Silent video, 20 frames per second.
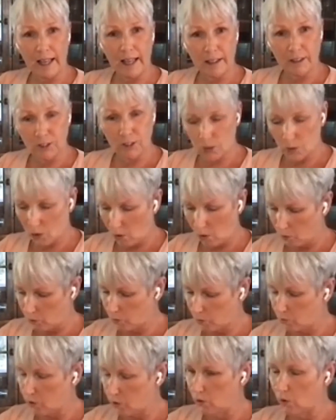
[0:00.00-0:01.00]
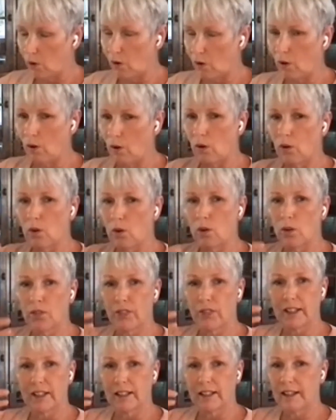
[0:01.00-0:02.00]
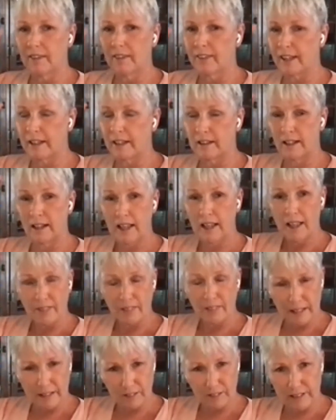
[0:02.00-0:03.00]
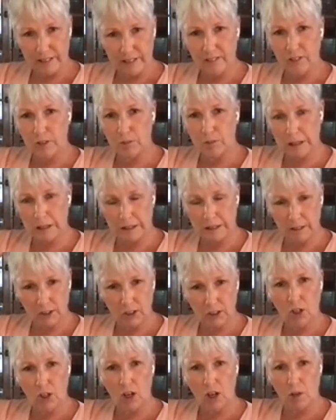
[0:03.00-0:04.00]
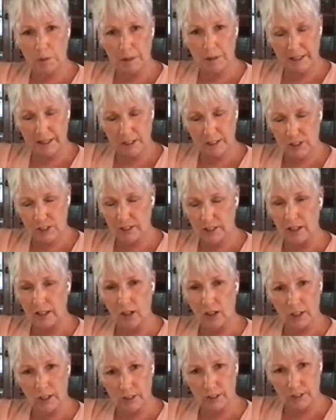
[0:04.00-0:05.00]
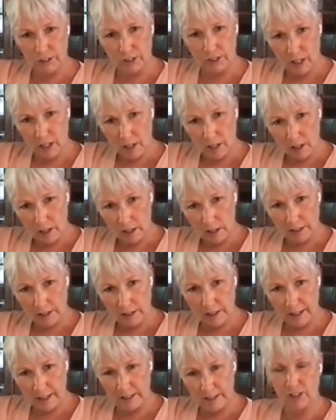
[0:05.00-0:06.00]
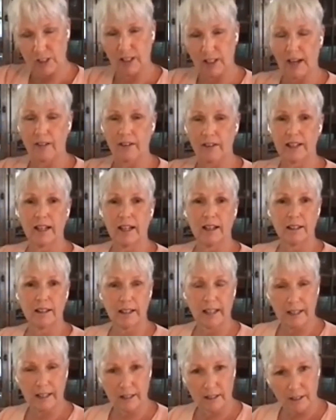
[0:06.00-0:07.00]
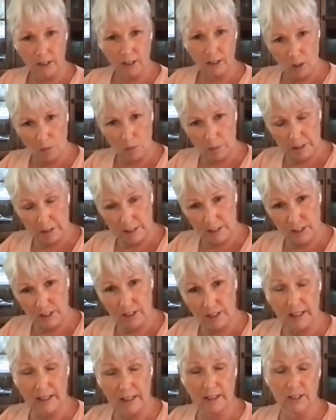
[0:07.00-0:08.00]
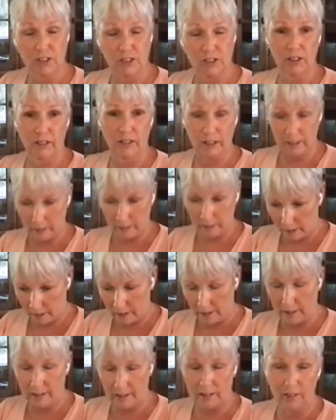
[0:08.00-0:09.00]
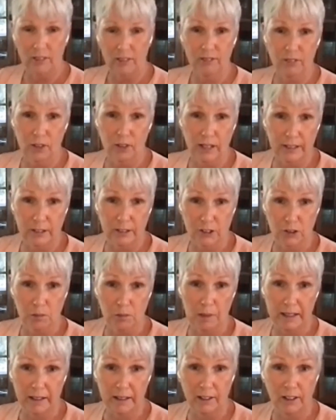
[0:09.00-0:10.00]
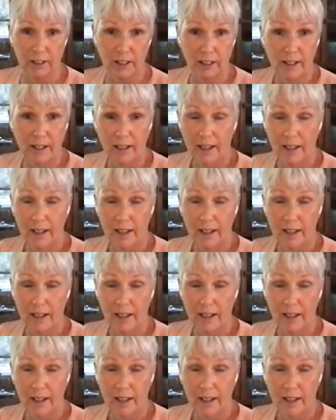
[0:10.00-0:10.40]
And you go through your whole thing, and then they've given me a little combination that honors Angel Ariel and a combination for Angel Michael.